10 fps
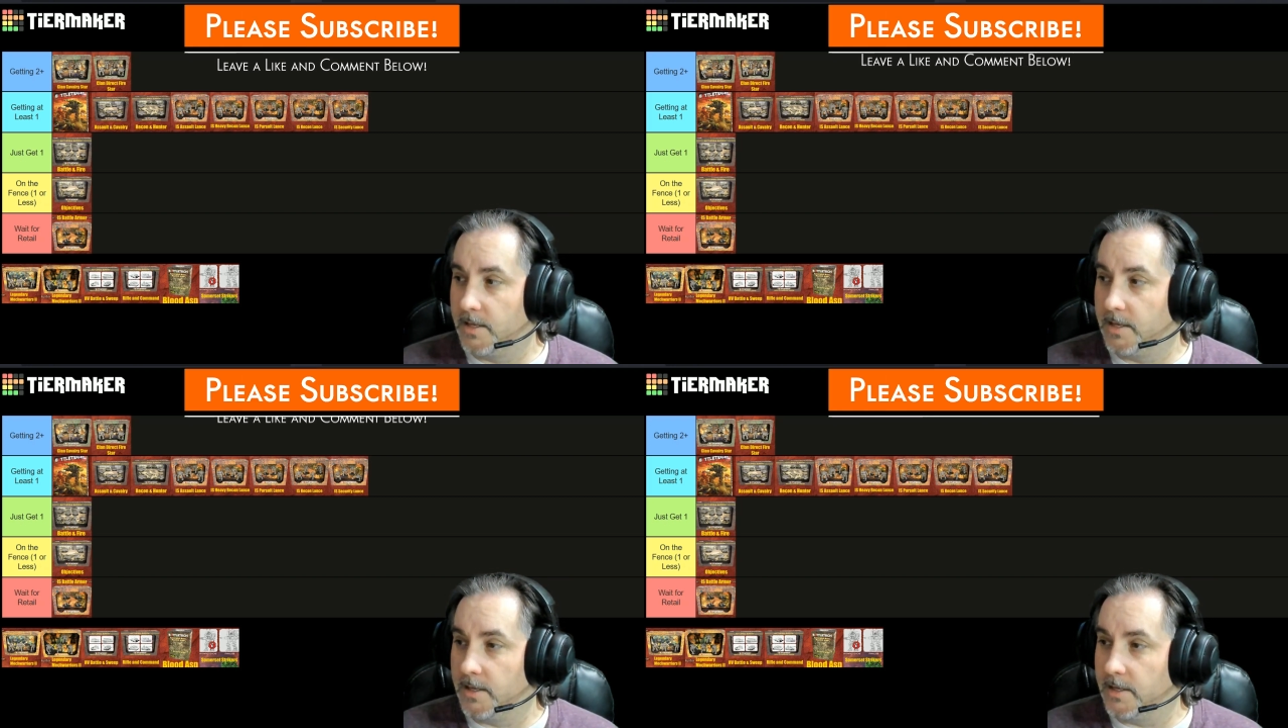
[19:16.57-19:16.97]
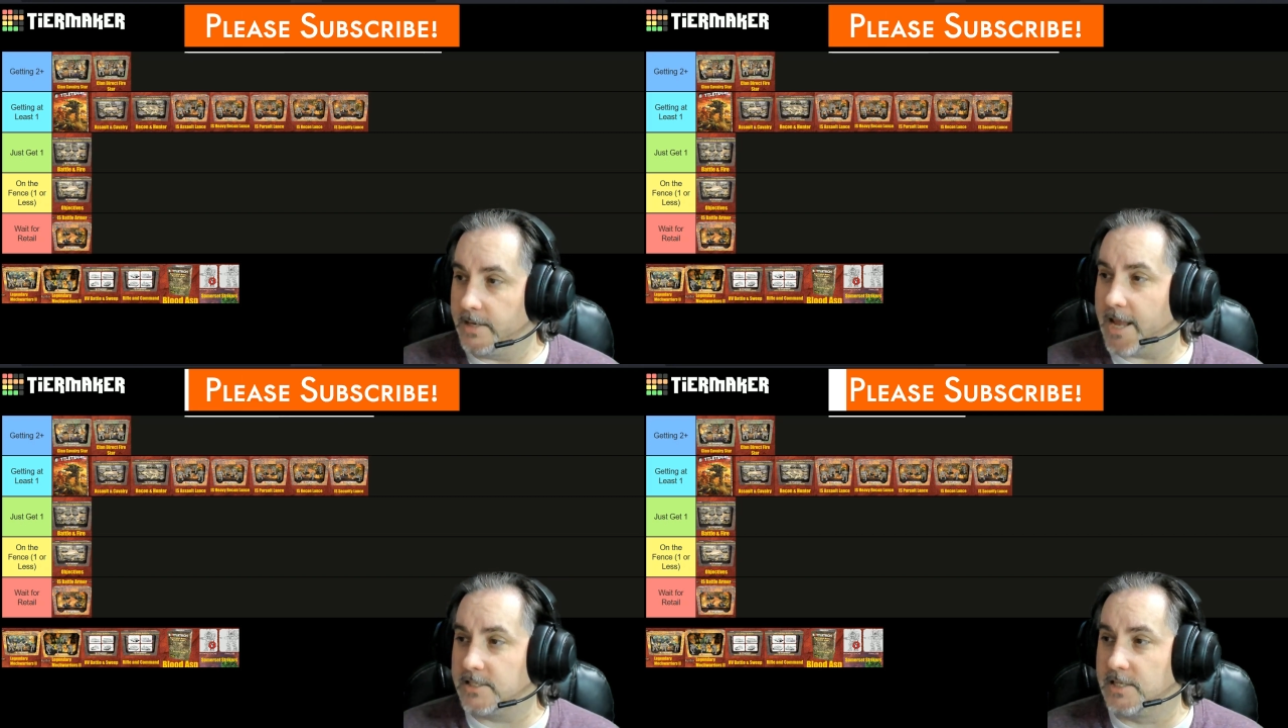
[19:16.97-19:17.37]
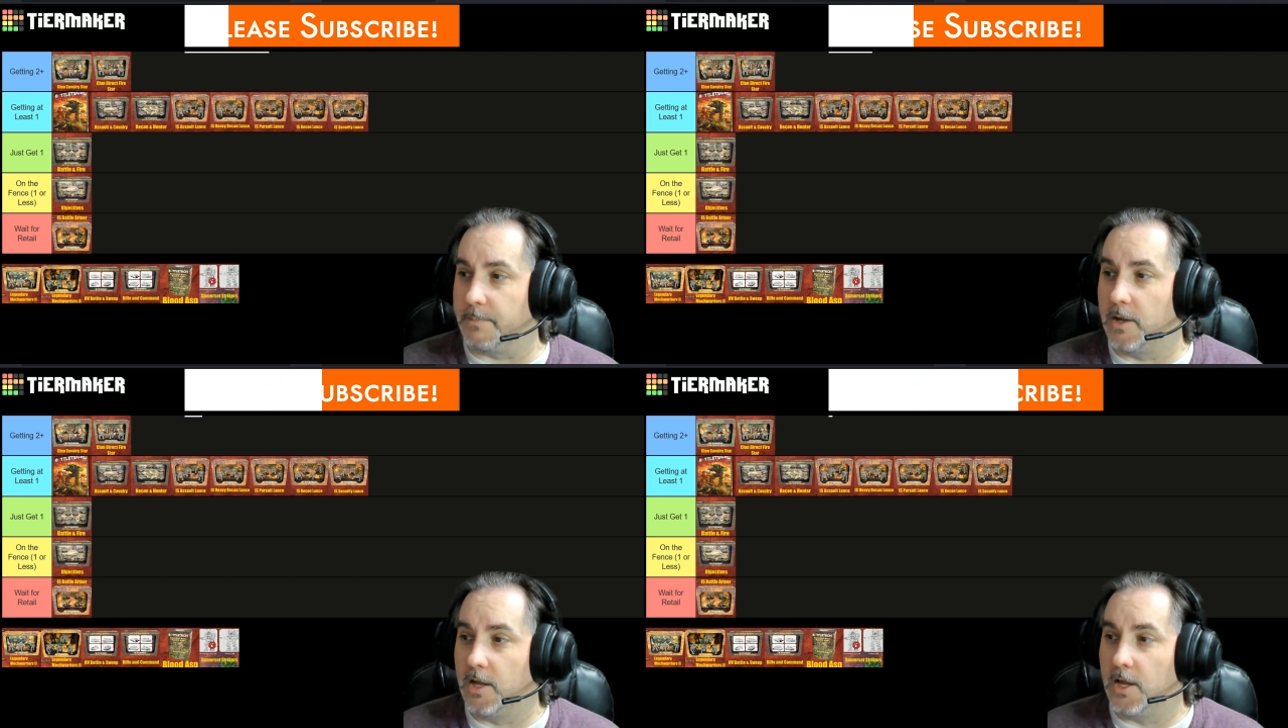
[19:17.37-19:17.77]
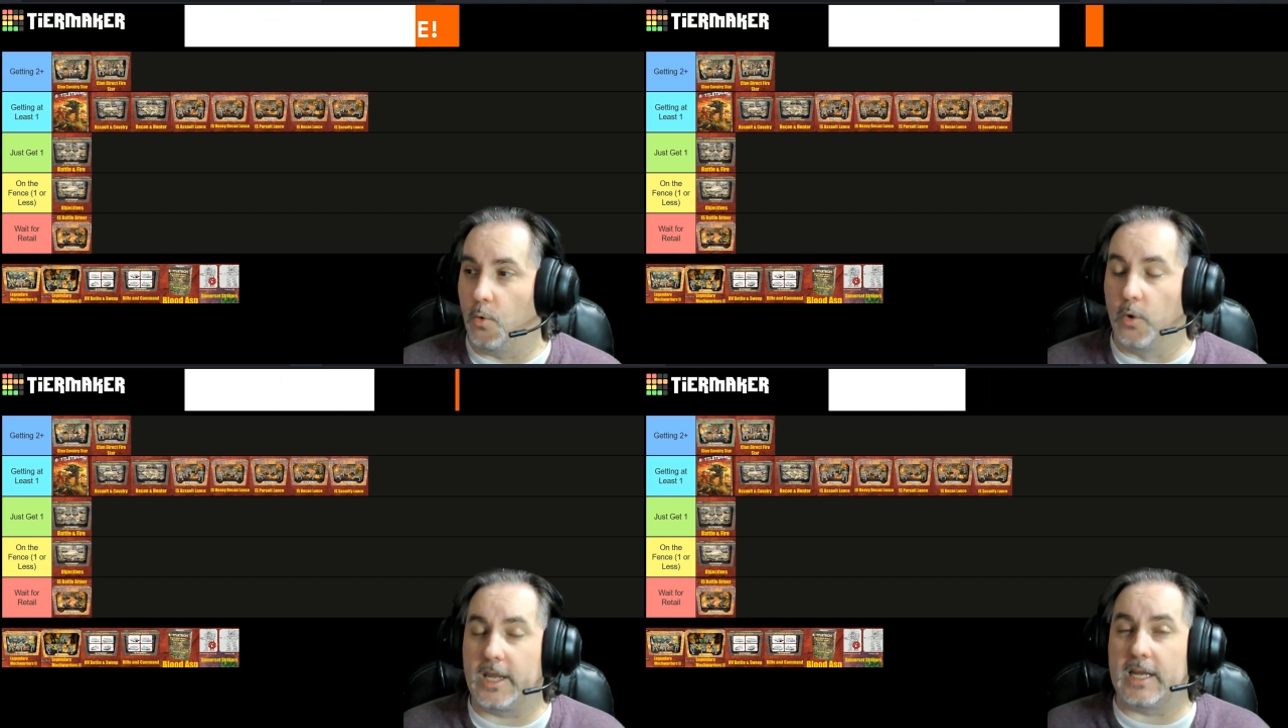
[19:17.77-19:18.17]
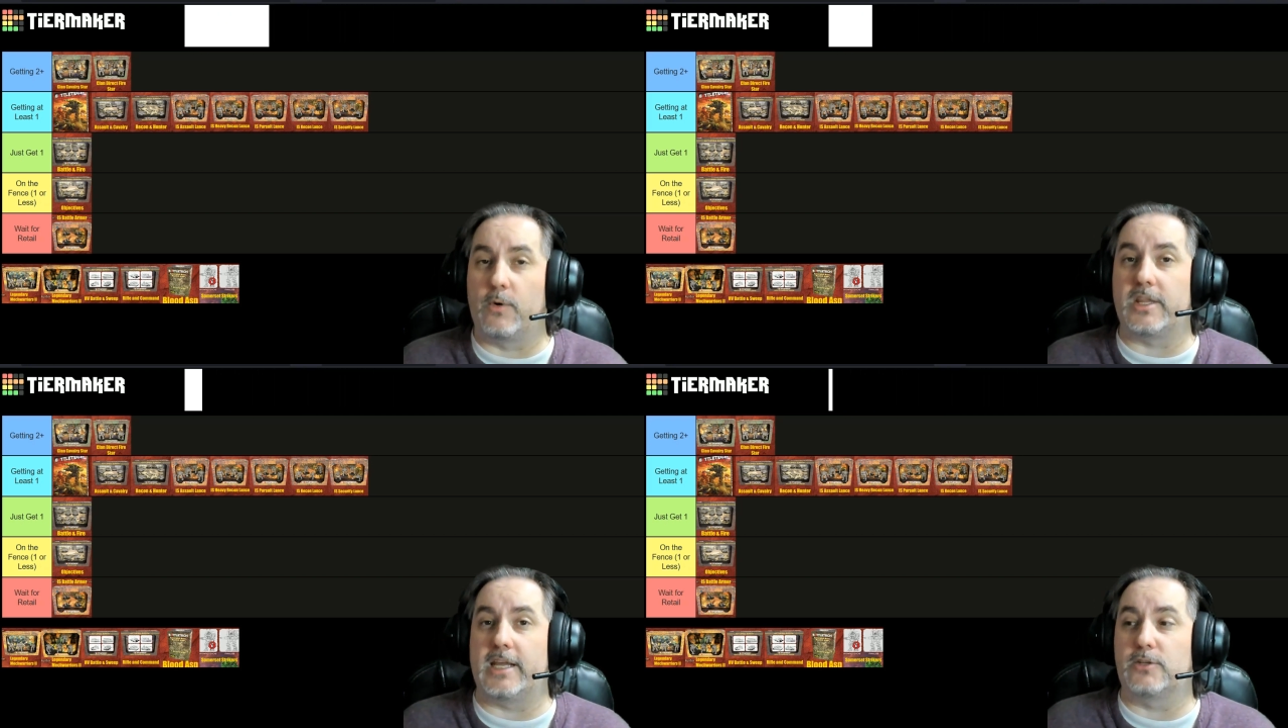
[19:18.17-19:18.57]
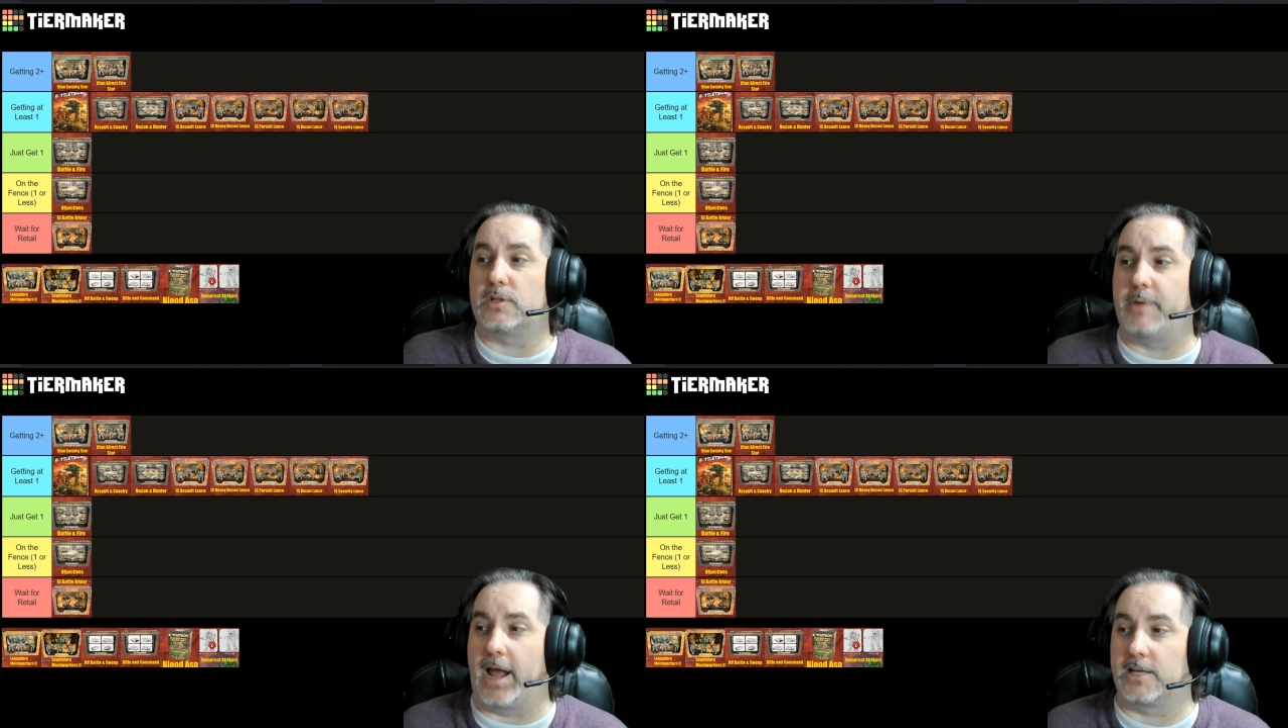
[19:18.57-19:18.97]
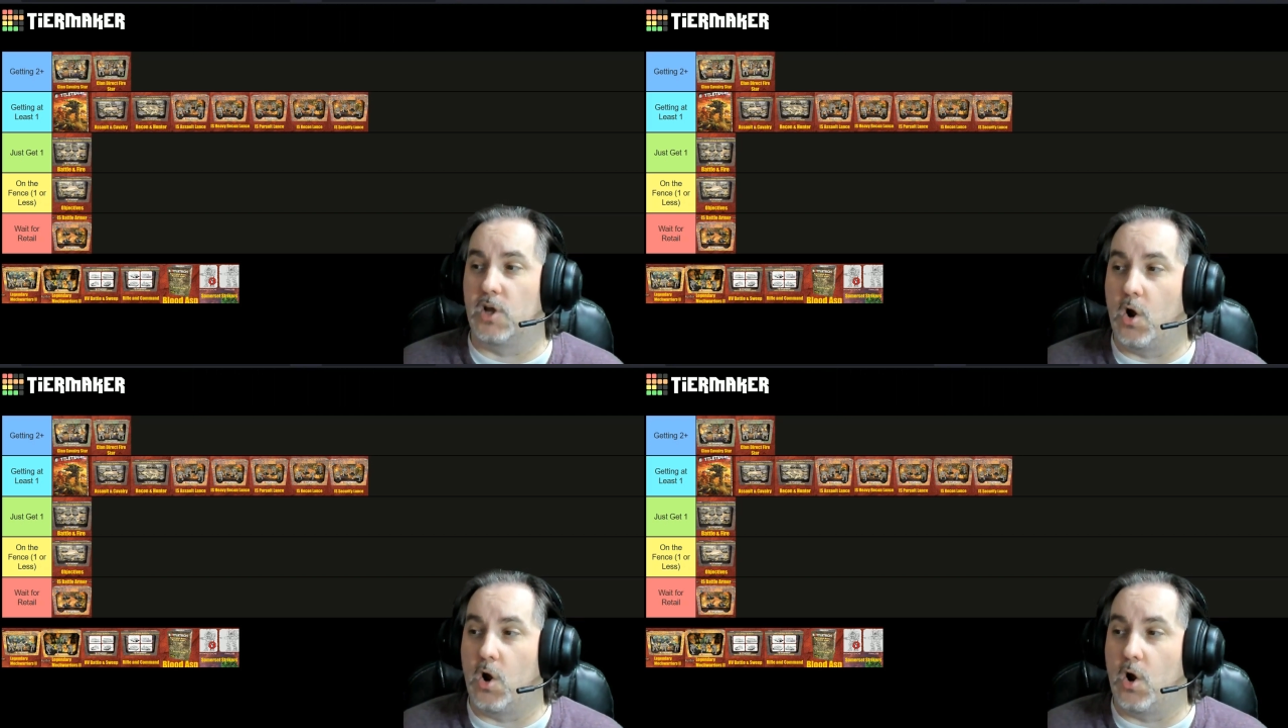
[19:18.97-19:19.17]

Next up, we're getting one of the interesting packs.